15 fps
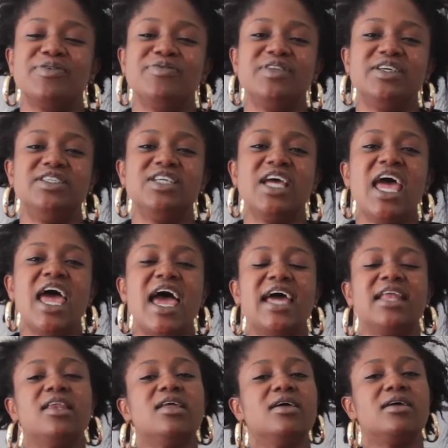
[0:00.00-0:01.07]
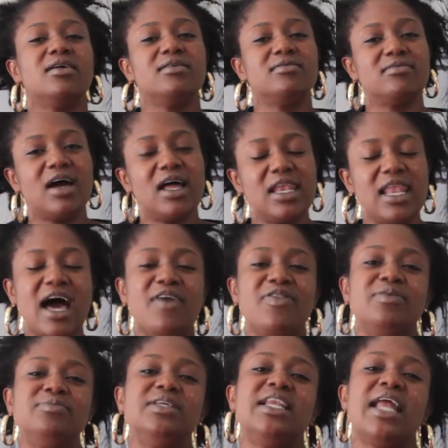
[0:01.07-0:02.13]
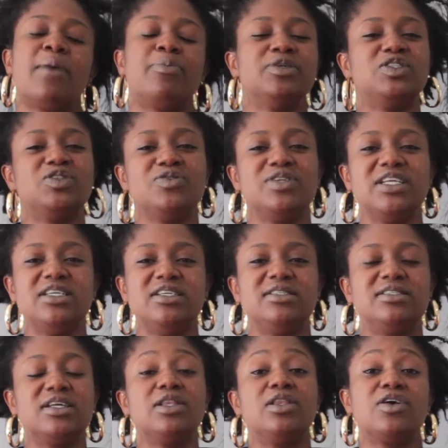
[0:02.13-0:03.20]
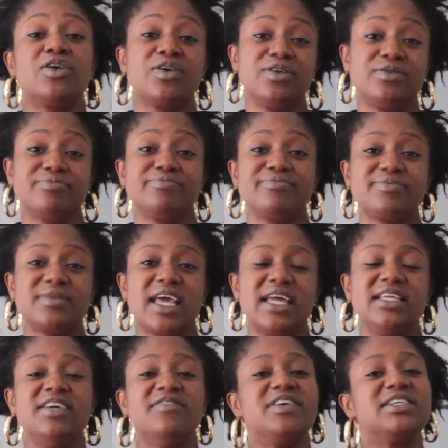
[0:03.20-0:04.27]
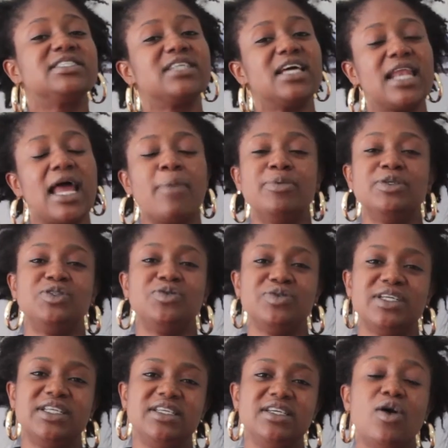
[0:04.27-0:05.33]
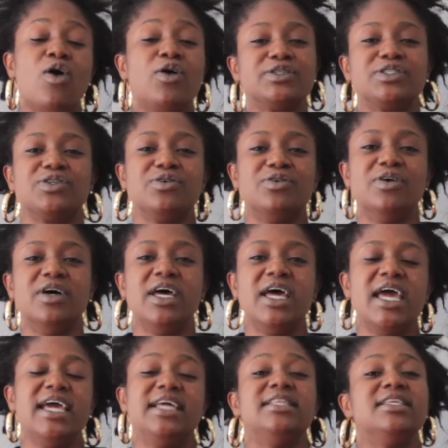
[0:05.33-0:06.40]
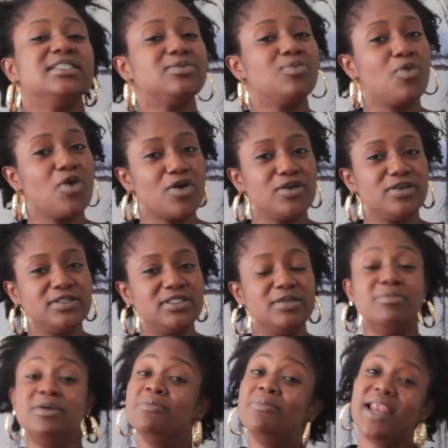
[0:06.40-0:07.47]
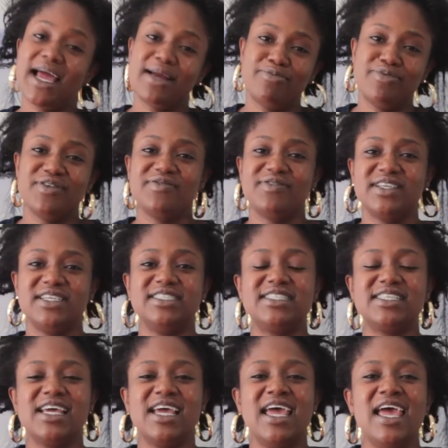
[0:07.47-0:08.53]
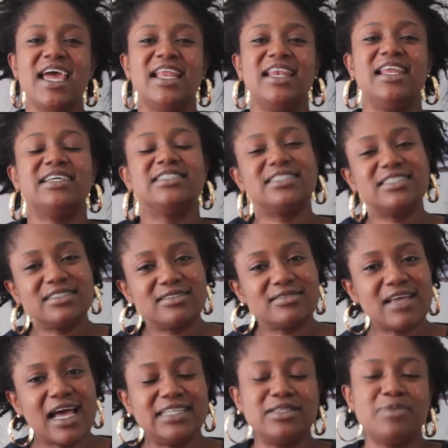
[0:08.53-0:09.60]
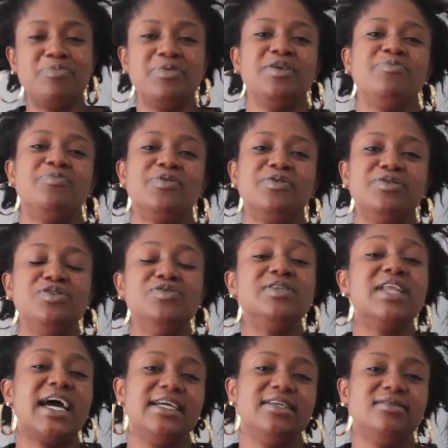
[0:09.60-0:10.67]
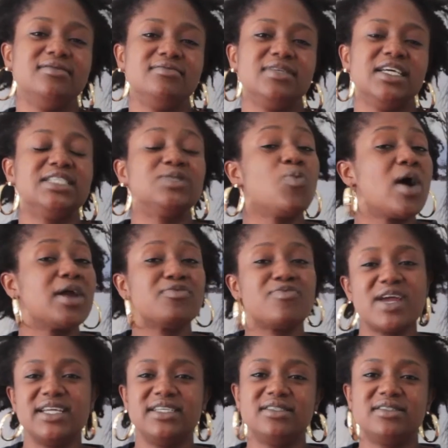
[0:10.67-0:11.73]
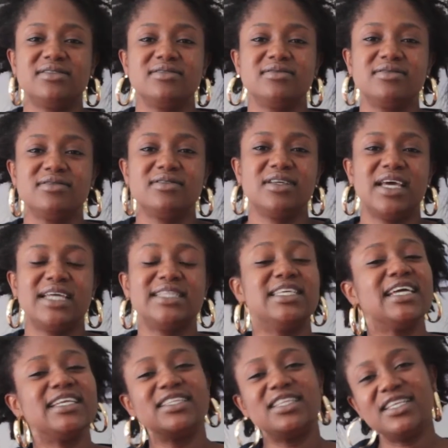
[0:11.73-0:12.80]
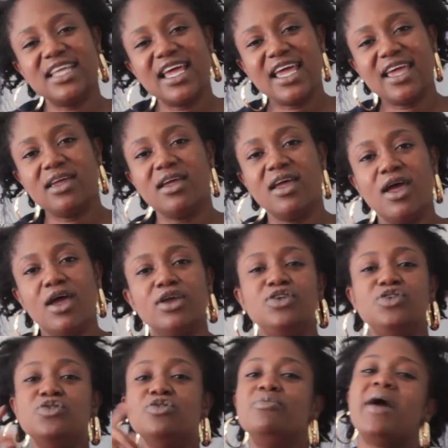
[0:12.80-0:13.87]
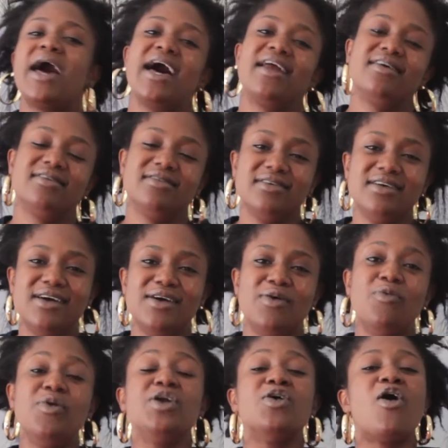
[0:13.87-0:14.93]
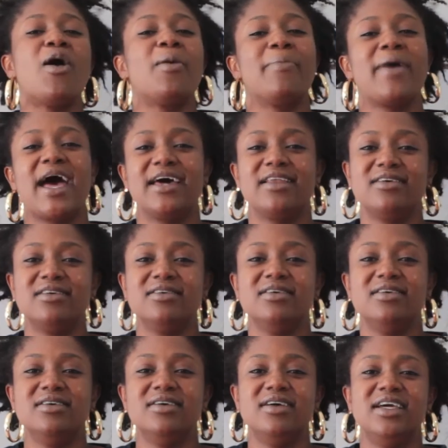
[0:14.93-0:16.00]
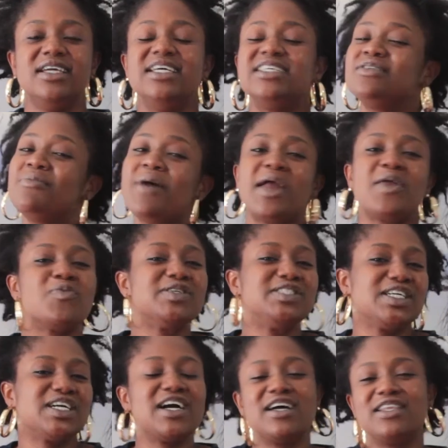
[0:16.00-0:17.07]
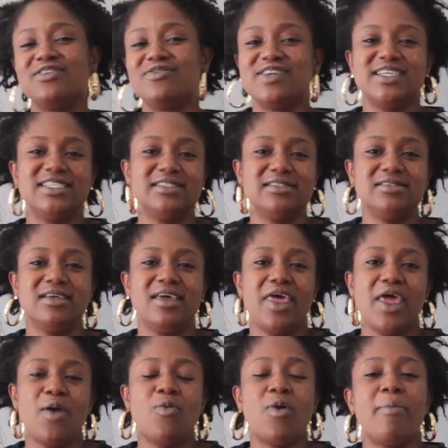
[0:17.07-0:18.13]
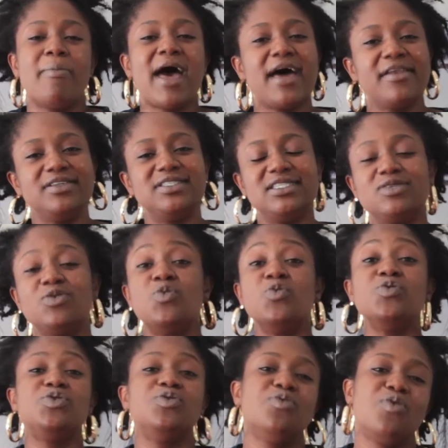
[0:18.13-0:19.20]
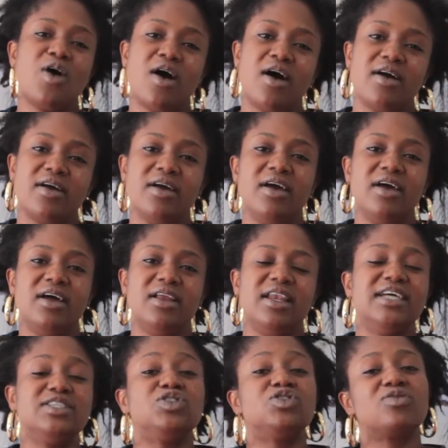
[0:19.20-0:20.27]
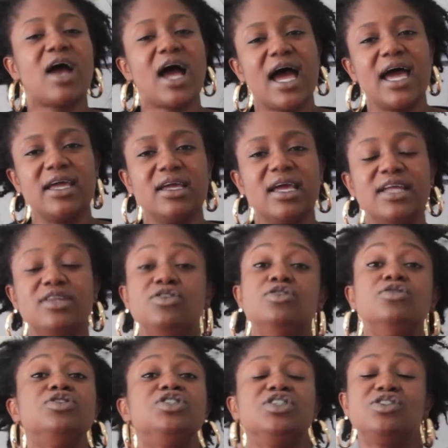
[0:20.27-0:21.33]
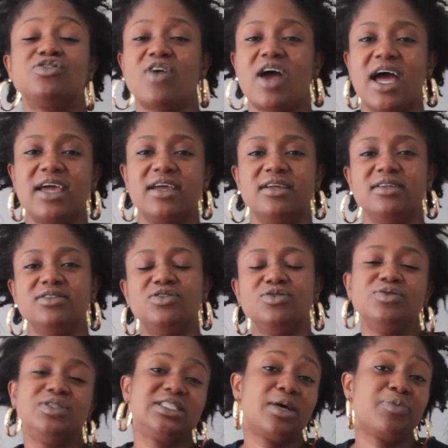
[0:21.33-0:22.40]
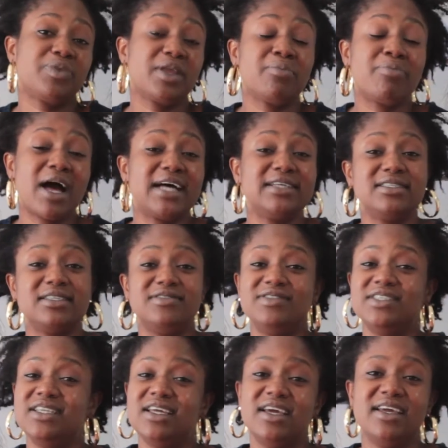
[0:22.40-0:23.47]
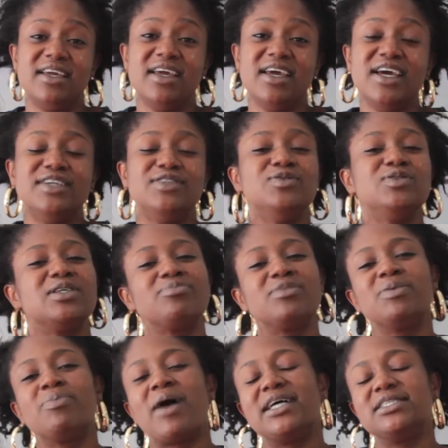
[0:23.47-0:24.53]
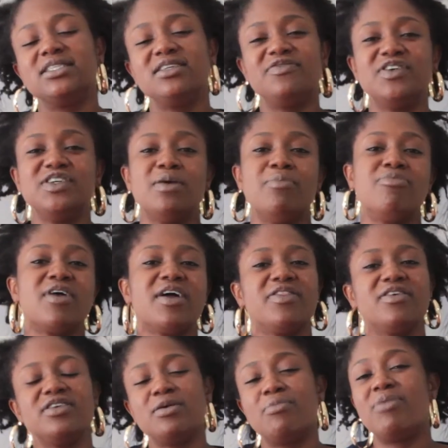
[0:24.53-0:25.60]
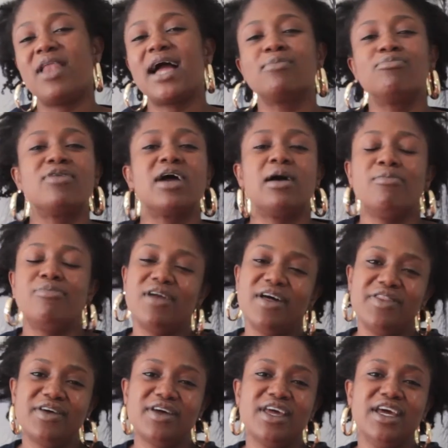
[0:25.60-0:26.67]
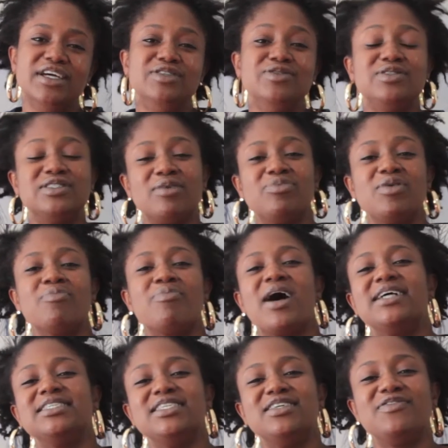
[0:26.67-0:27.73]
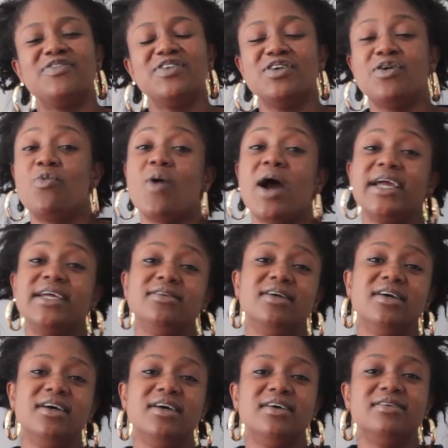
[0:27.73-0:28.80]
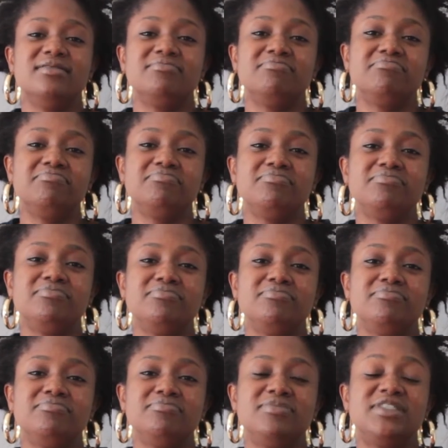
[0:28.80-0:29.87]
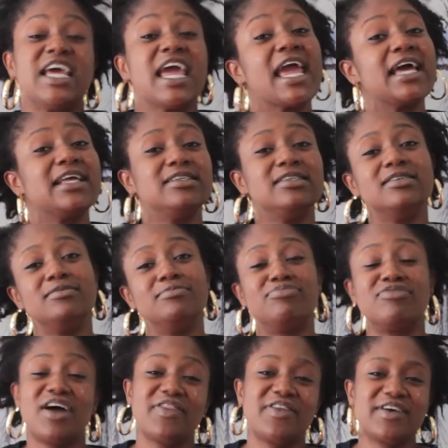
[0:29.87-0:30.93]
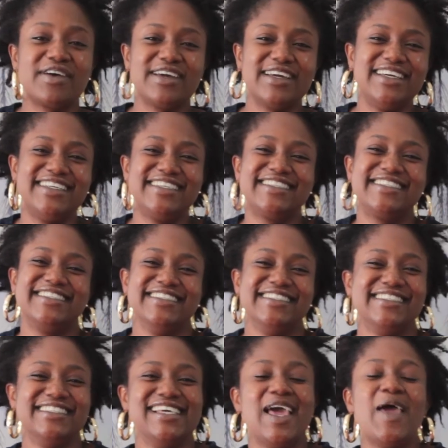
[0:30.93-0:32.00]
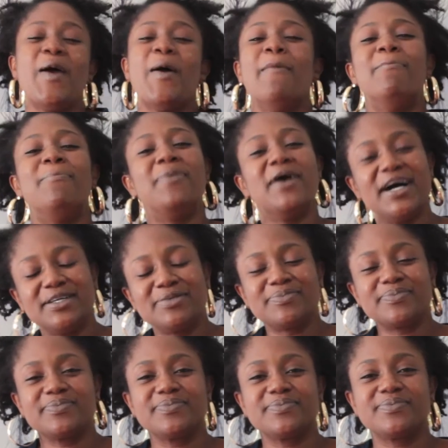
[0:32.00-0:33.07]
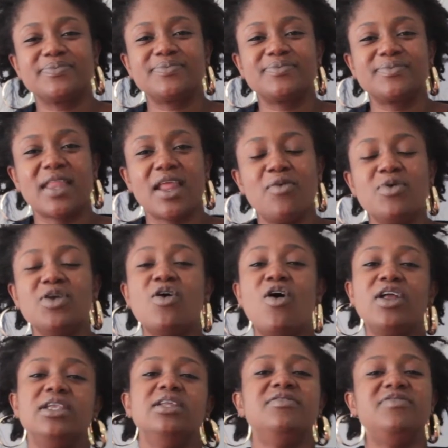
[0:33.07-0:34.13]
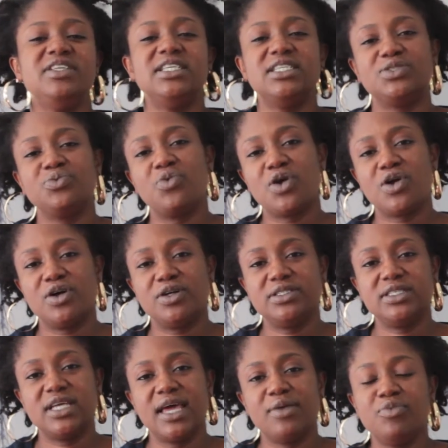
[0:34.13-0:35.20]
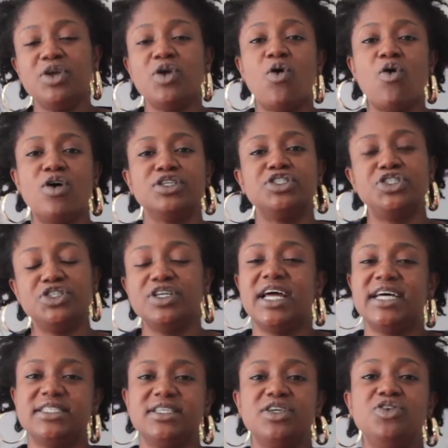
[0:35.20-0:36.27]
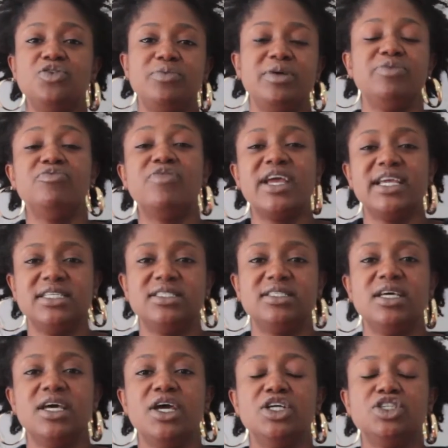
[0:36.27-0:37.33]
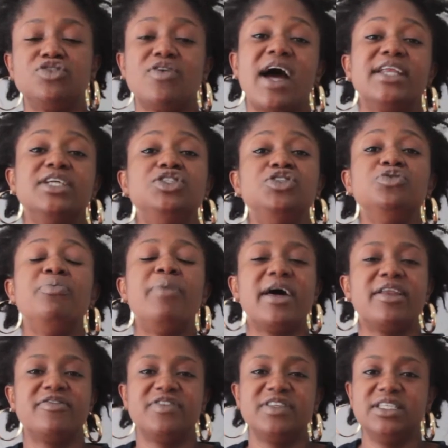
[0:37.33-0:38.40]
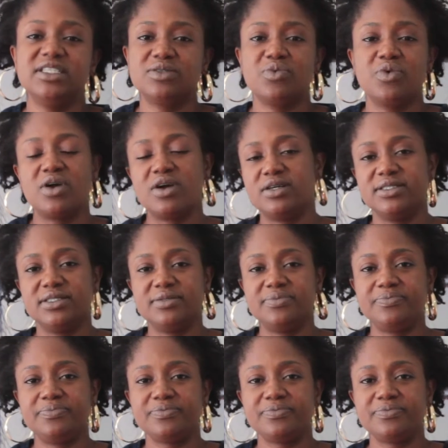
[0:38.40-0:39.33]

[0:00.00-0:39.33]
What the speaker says: privilege, and allow them an opportunity to learn and give us an opportunity also in this world to be black privileged. Let's, as a people, unite. It's one race. At the end of the day, you matter. We all matter. It doesn't matter what your color is. What matters is who you are. Let's try, and you should try. Do something positive today. Do something positive for your brother, your black, brown brother. Do something positive for your white, tan brother. But we all live in this world, and we all should, as a human race, try to do better for this world.